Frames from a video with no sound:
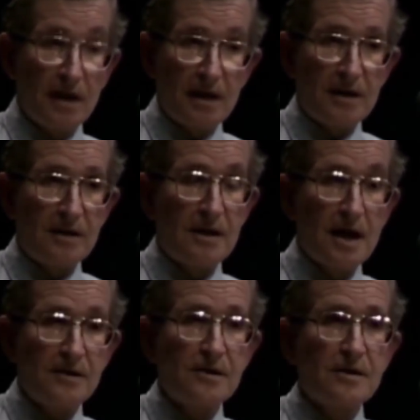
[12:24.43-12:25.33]
And I think
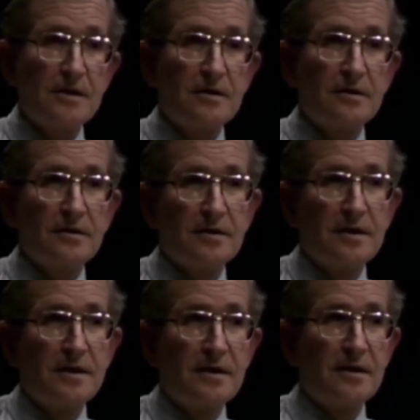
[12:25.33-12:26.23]
the answer that you'll
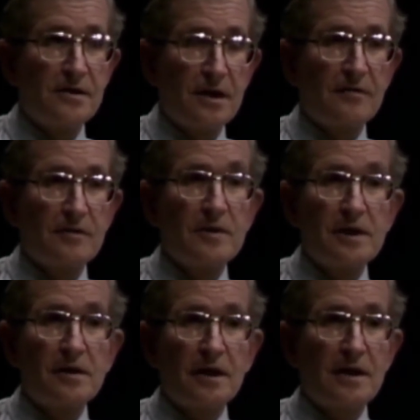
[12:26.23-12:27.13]
discover
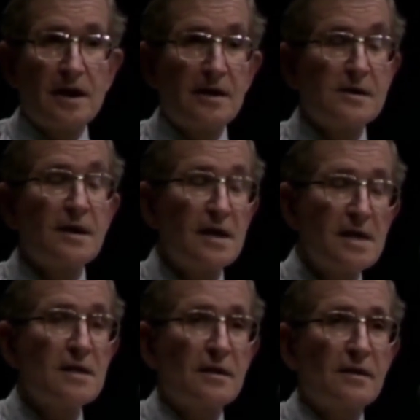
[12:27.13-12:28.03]
when you look at that is that they
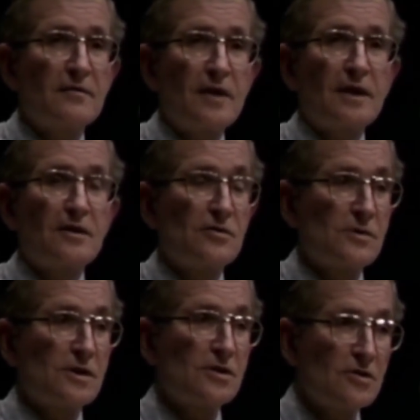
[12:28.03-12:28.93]
didn't. In fact, this
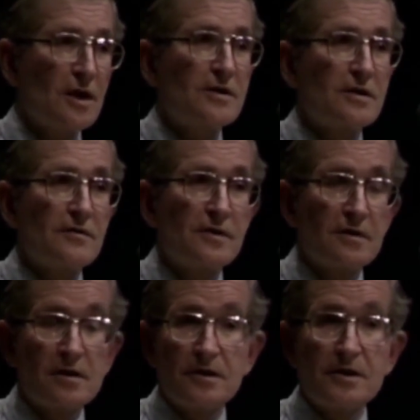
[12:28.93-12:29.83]
was a destruction of
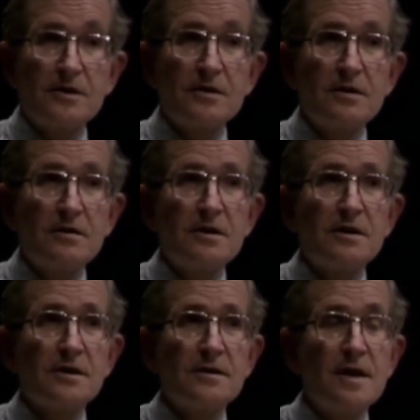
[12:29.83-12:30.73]
socialist
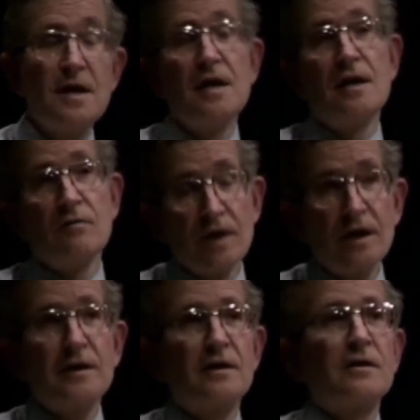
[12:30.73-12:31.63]
institutions.
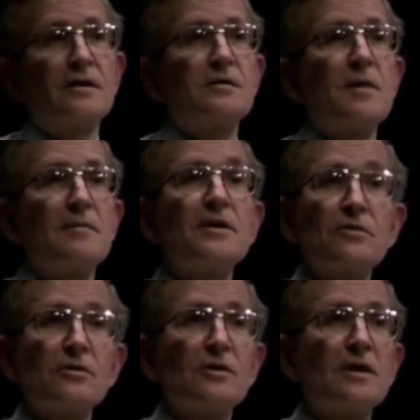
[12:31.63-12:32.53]
Well, this may be
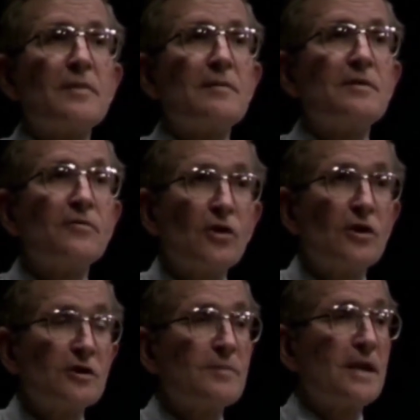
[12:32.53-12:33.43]
true or it may be
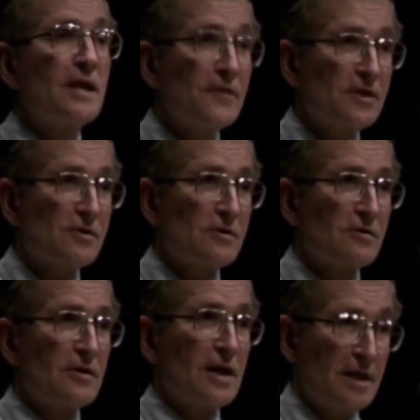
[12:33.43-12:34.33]
false, but if it's
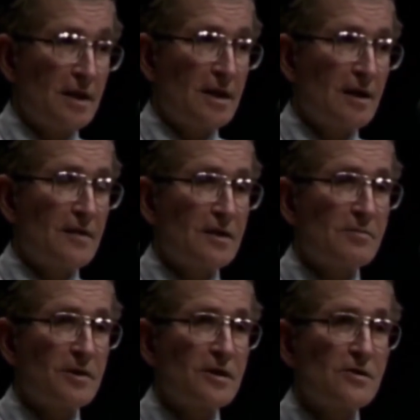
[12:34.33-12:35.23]
true, and I think the
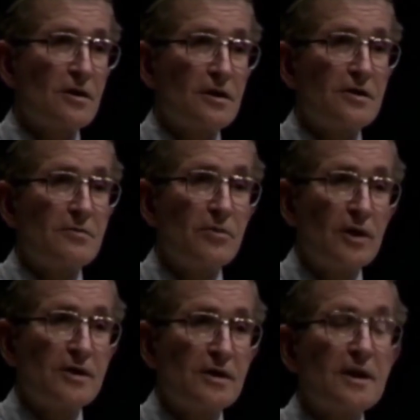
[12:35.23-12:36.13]
evidence pretty strongly
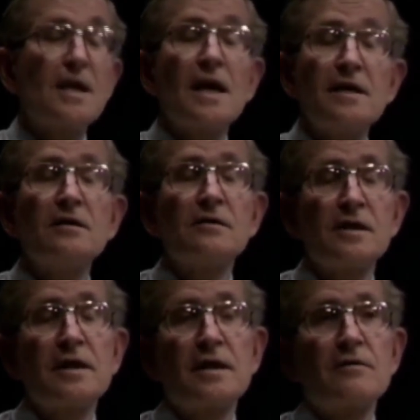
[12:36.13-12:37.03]
supports it, then I
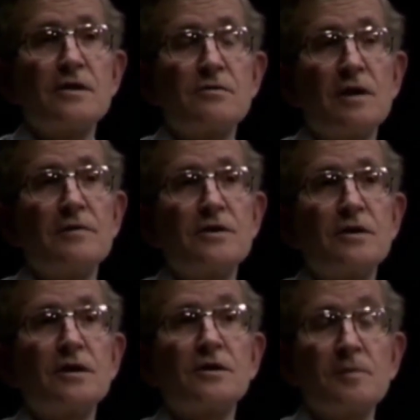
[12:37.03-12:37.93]
don't see any reason why we
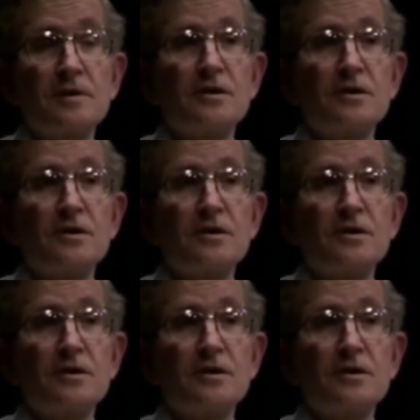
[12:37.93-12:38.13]
shouldn't